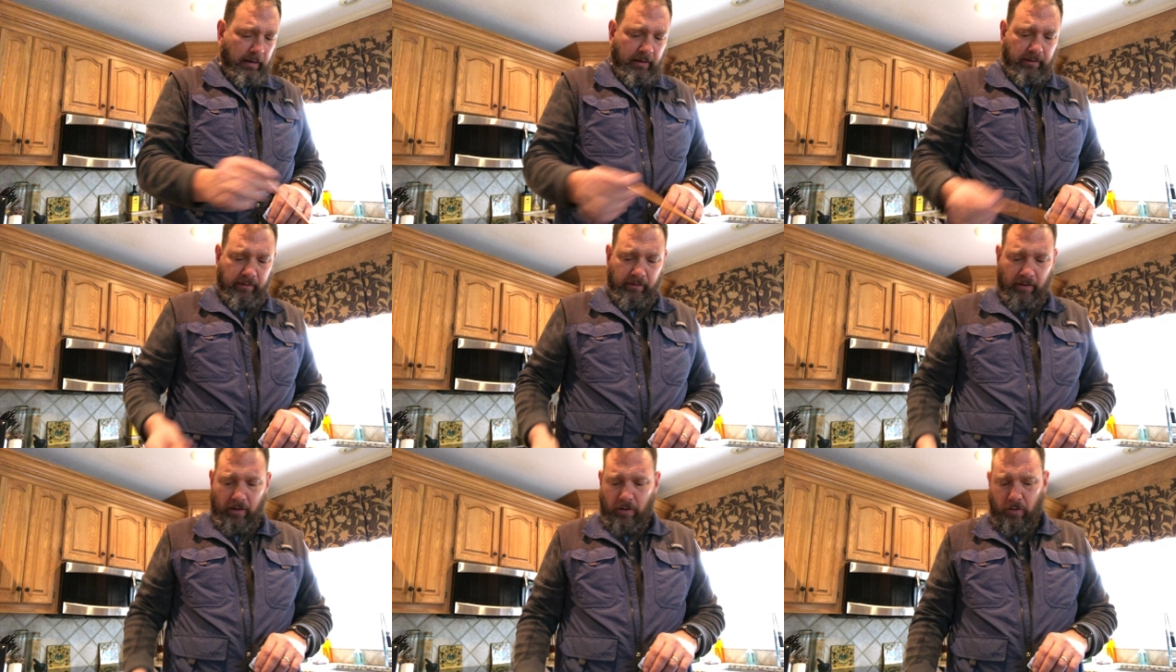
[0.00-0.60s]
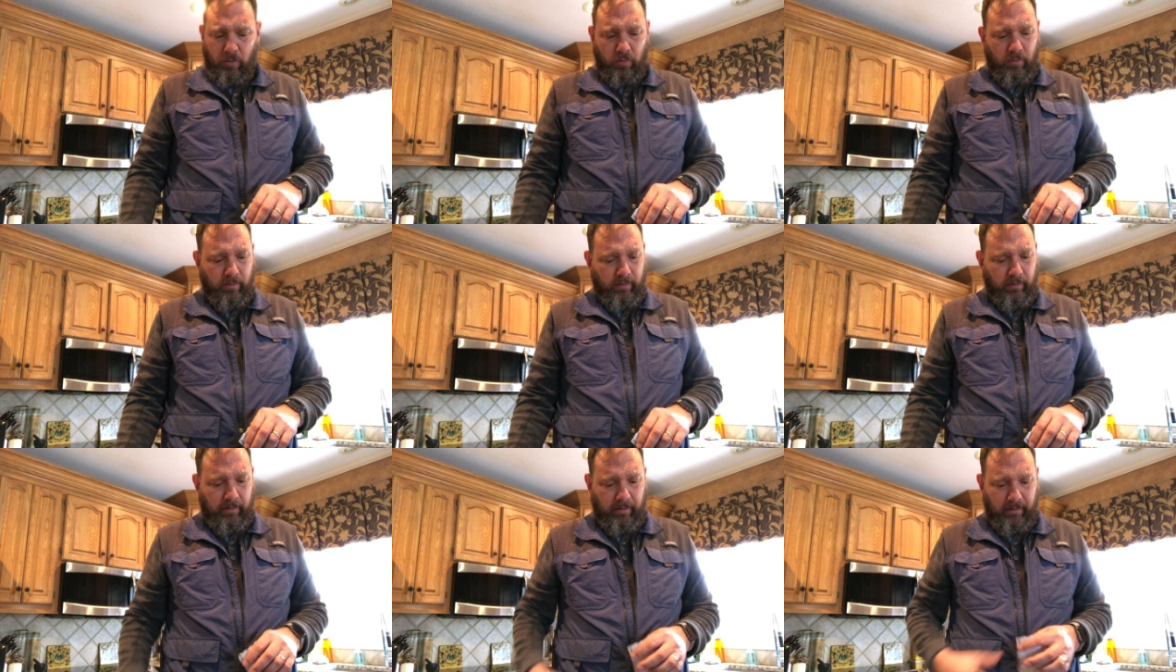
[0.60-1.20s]
And so
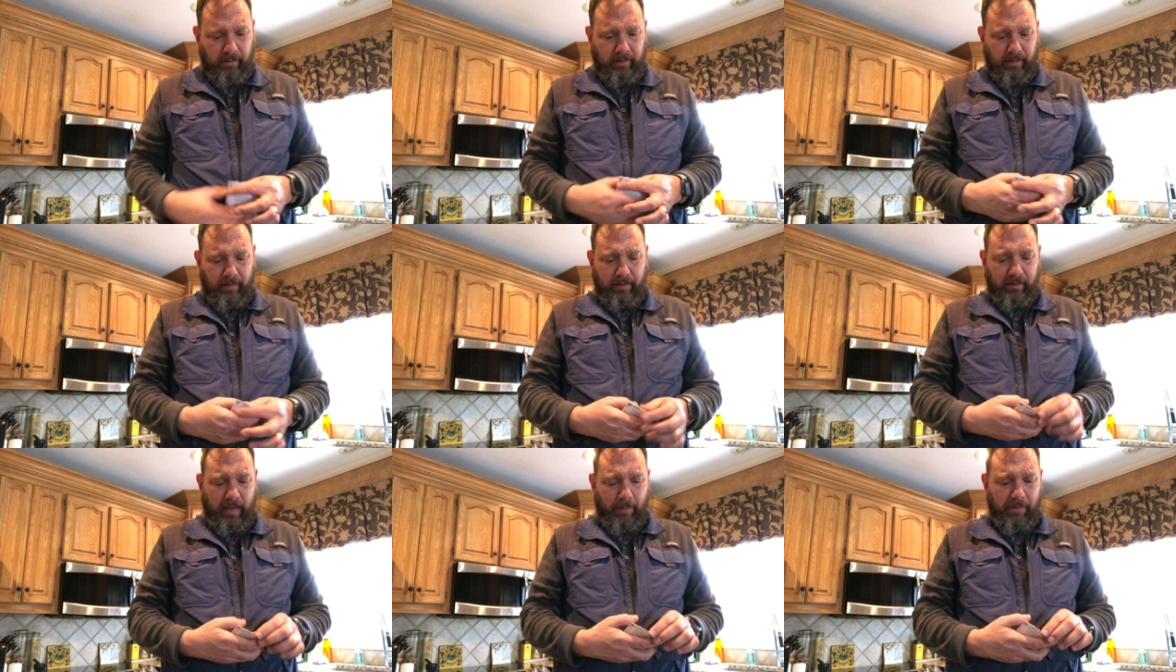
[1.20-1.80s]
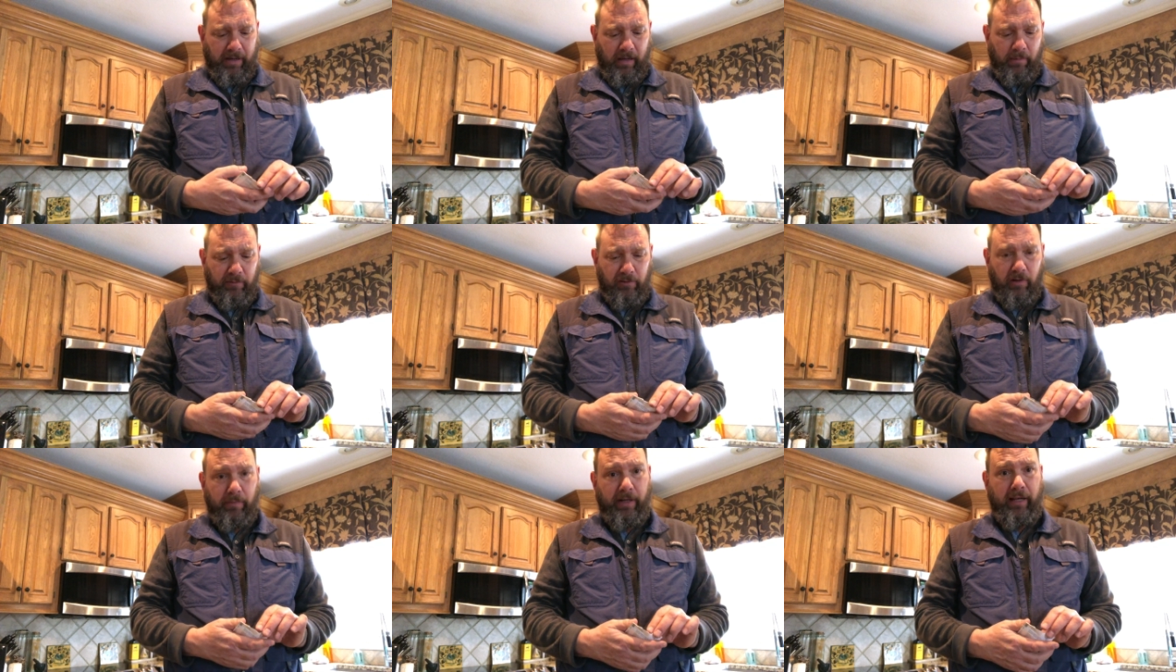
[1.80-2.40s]
that becomes
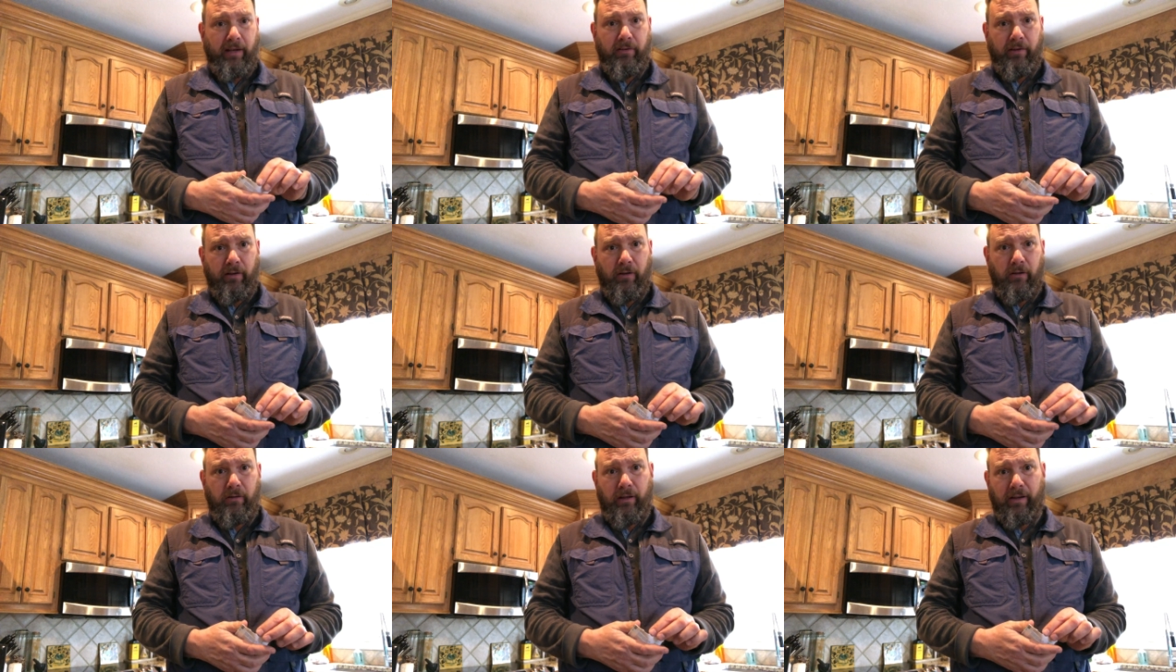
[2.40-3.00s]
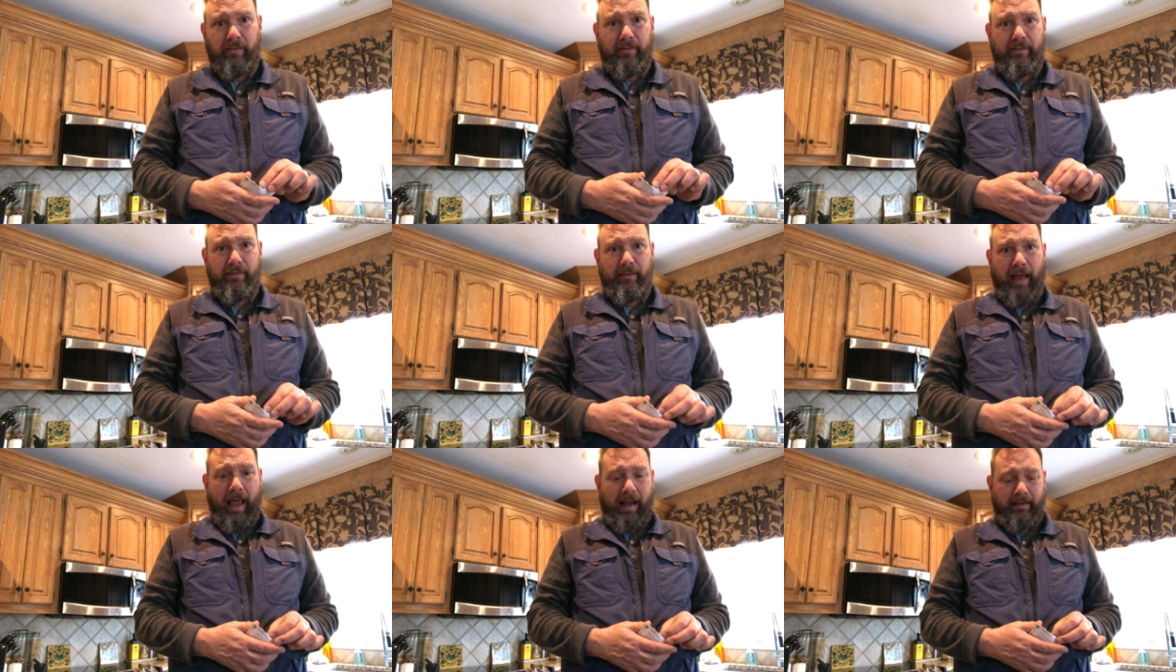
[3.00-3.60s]
a little bit easier, less
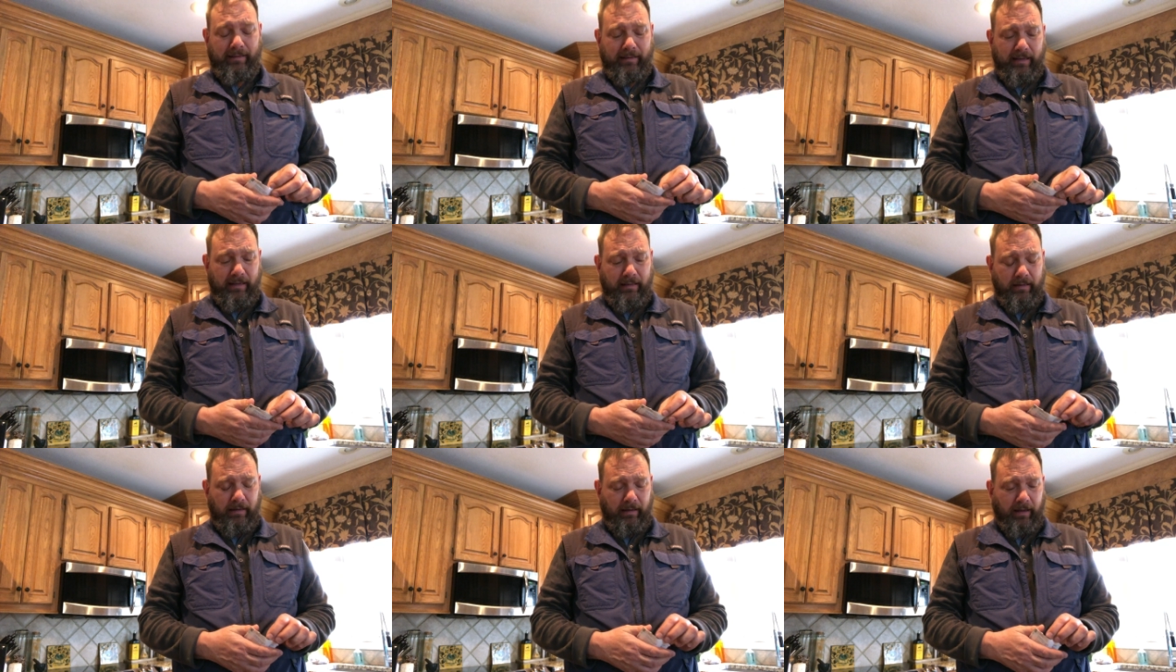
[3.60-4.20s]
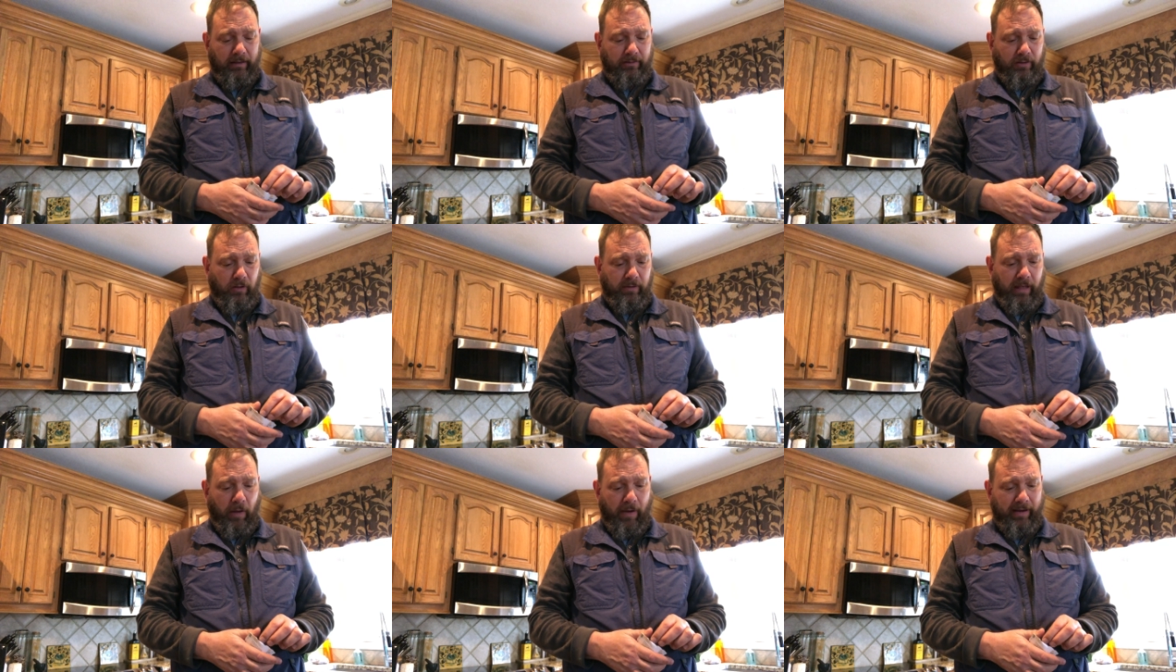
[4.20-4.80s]
taxing. And so
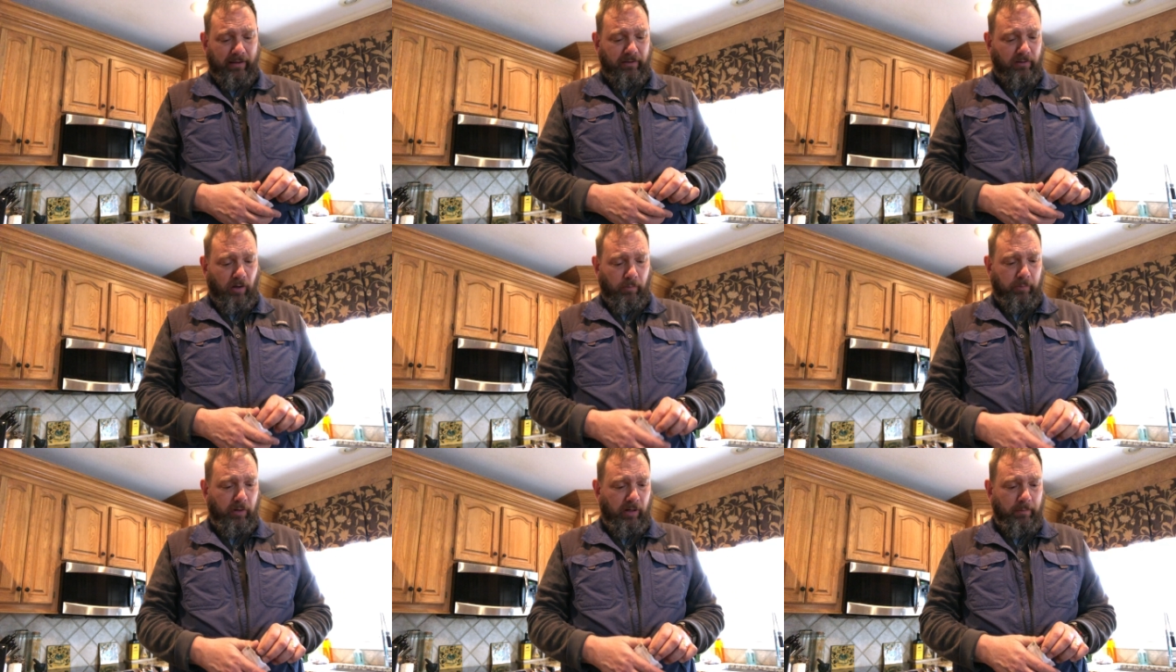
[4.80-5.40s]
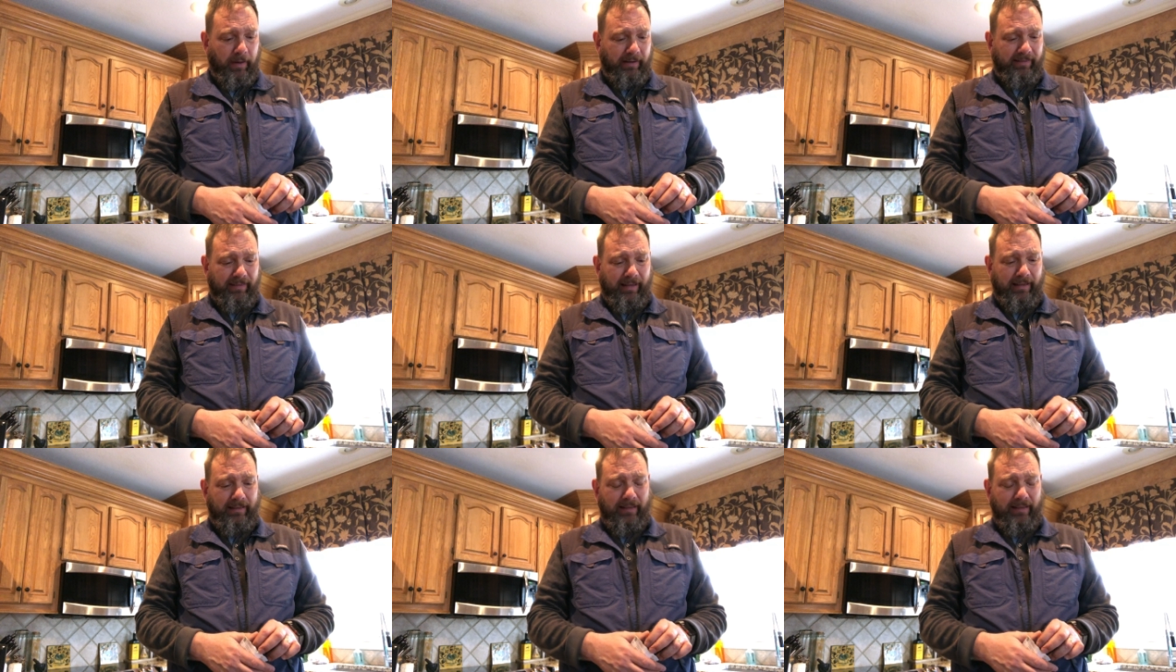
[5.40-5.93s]
now I can start putting my seeds